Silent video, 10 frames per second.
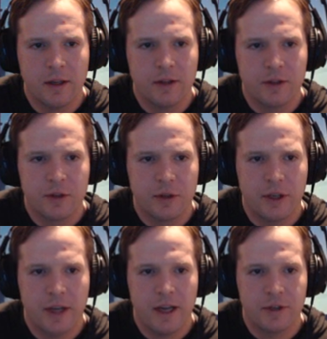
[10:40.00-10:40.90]
This one
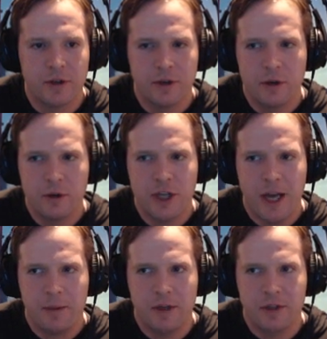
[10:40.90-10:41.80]
has no
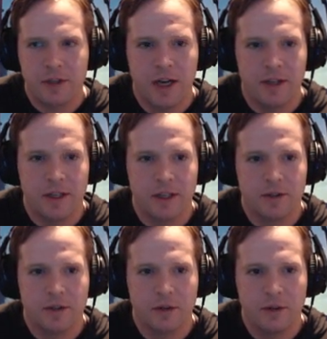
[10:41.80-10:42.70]
Japanese content,
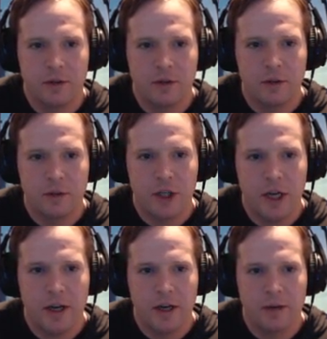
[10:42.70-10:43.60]
so no
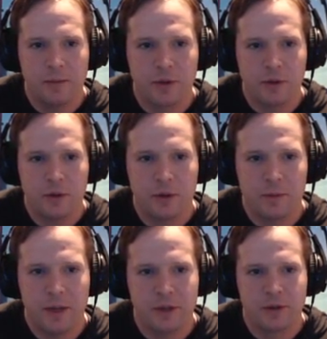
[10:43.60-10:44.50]
J items or
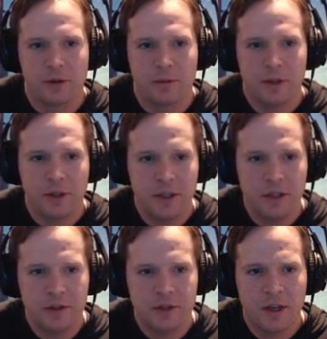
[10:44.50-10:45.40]
spells or
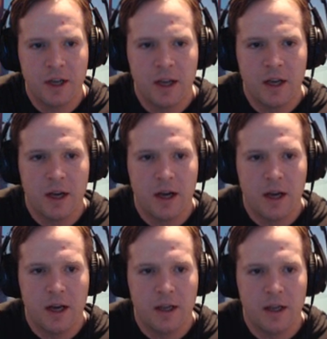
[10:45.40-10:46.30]
abilities.
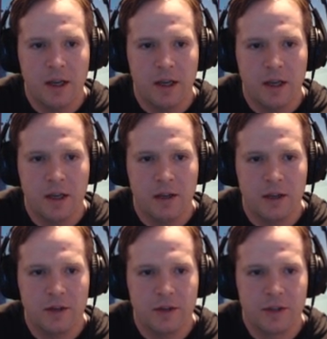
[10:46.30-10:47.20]
It
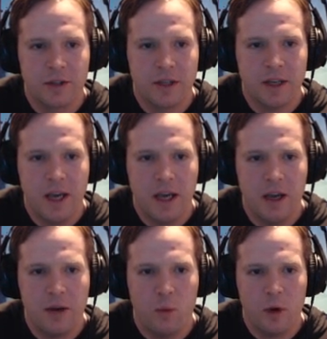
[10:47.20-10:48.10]
is
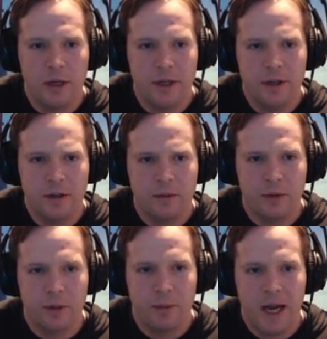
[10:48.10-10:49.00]
K1
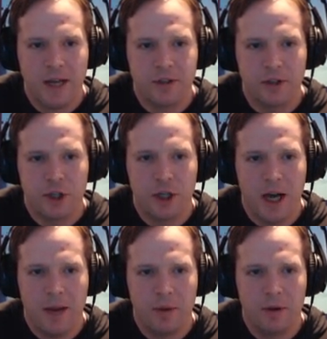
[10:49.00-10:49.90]
with the pass in a
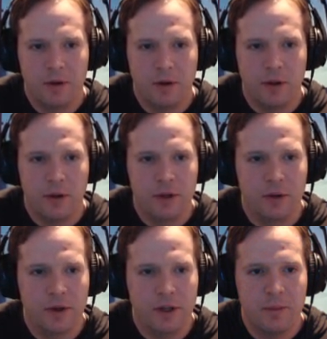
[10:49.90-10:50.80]
shop, although I
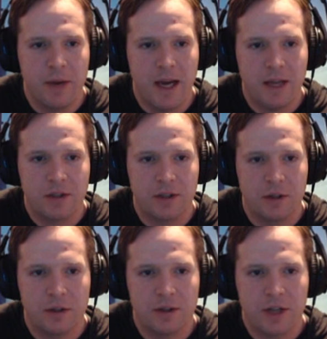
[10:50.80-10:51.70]
don't need the pass,
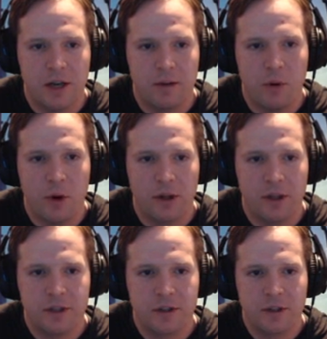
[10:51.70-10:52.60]
so it's kind of
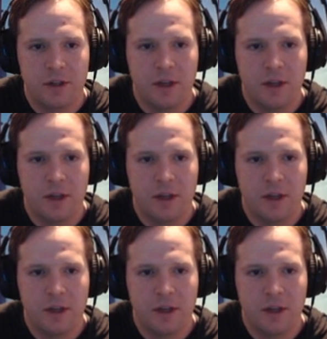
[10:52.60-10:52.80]
pointless.